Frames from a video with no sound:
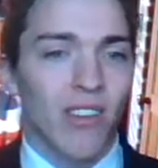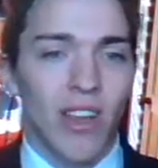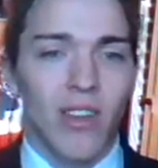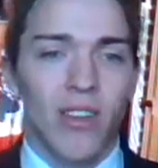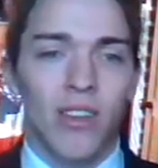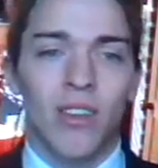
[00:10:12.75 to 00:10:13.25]

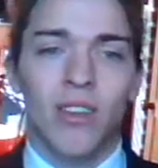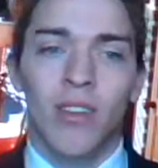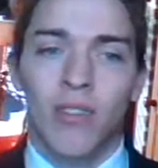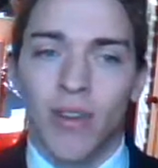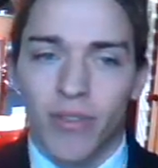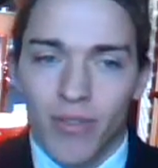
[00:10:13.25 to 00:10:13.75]
Then
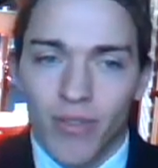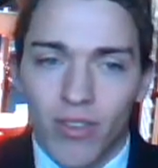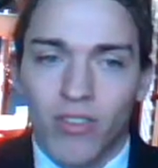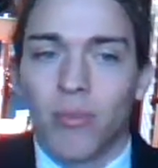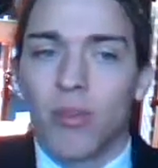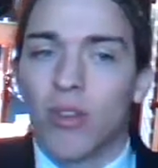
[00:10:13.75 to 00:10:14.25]
you have
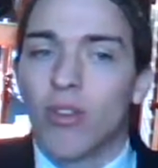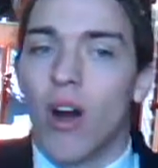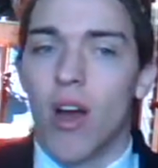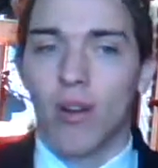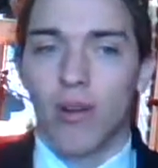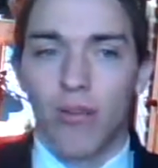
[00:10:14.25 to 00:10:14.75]
something to
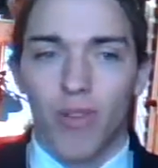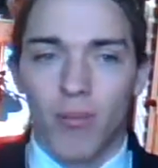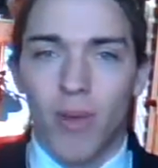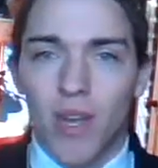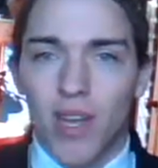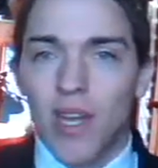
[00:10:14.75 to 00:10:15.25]
argue
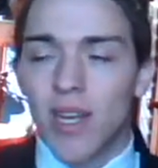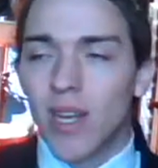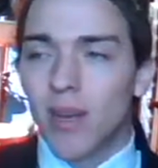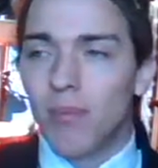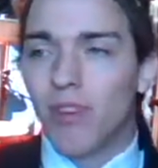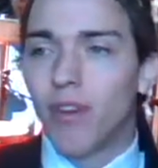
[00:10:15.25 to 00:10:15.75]
from.
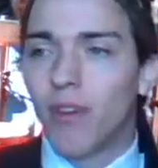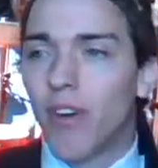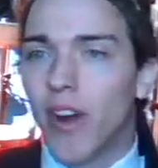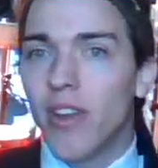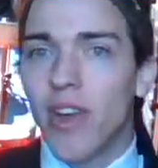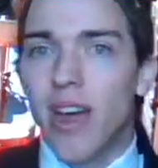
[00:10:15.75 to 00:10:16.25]
But so
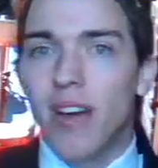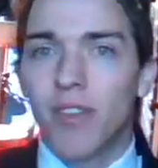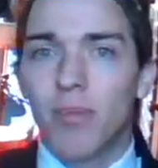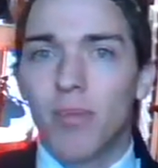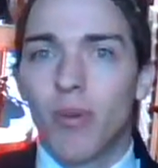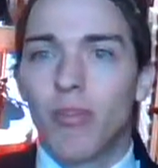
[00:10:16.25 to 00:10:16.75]
far you
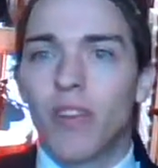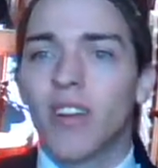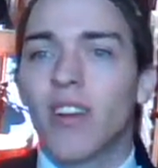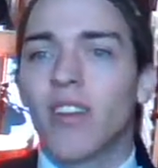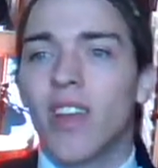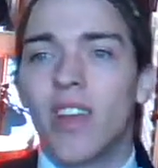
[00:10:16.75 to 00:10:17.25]
haven't proven that
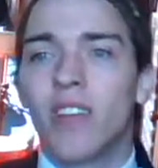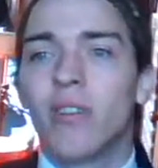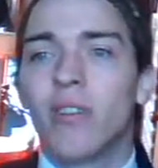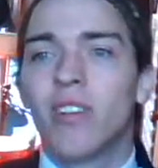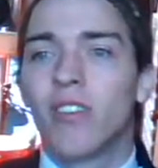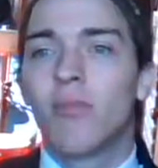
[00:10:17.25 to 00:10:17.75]
there's any
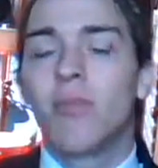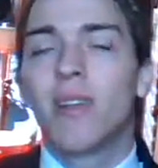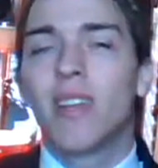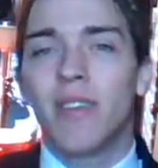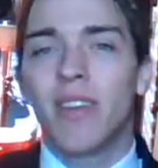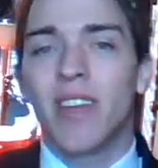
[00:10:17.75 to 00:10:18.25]
reason to
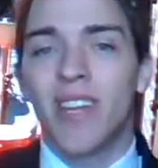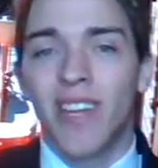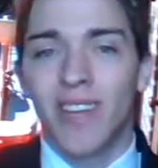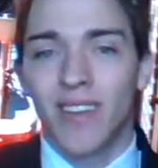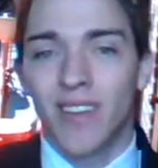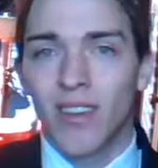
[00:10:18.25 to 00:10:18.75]
believe in
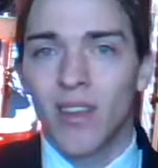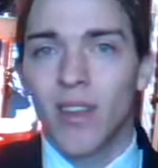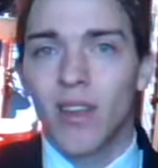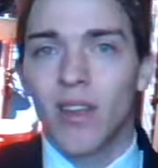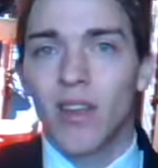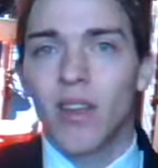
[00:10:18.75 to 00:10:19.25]
it.
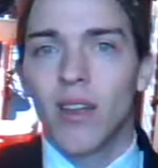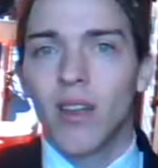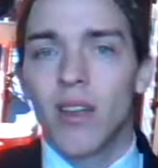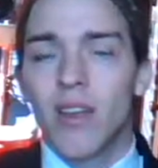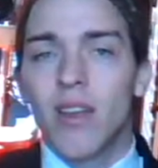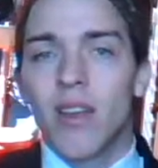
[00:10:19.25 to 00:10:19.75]

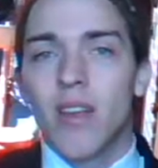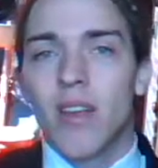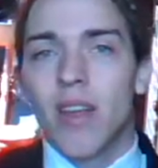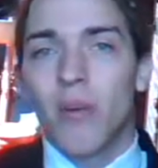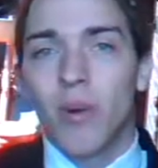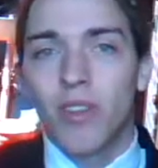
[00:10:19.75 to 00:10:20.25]

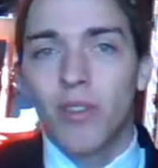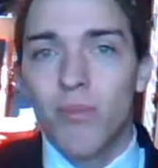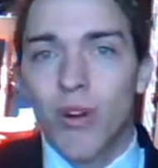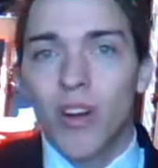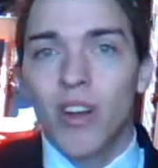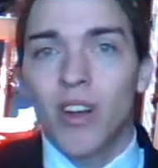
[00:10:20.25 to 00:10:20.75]
And once
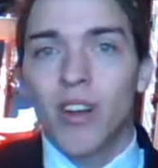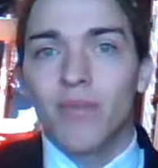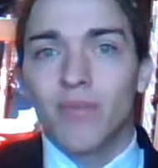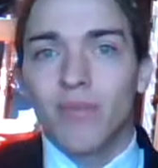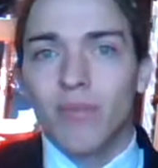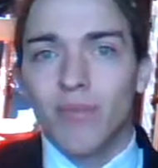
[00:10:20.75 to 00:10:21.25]
more,
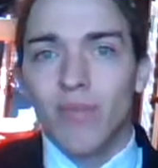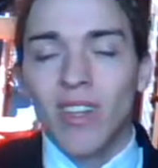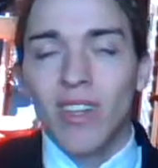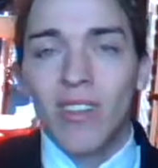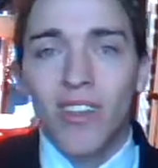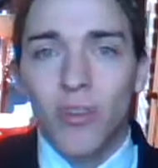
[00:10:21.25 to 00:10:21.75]

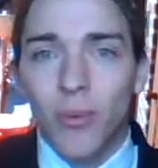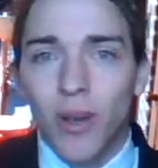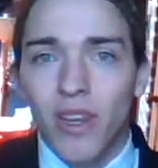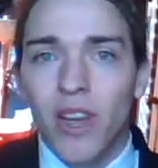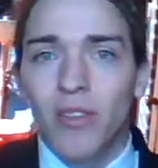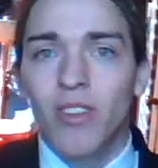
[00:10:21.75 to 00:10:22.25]
this is where
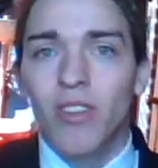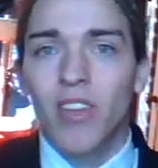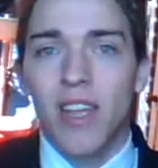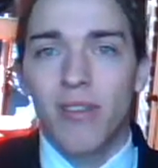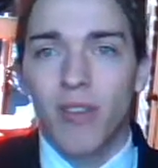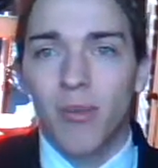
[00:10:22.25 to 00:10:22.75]
you have to
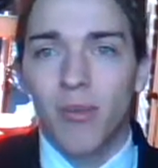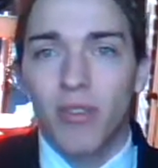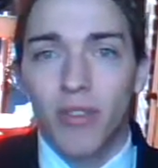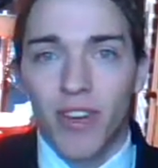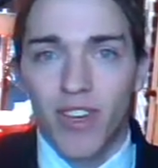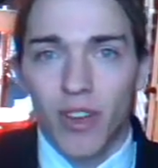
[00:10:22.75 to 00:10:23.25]
take from this
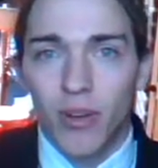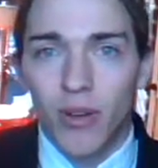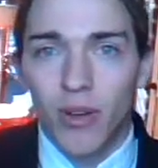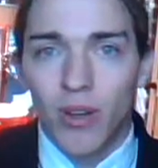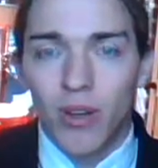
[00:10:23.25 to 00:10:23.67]
video.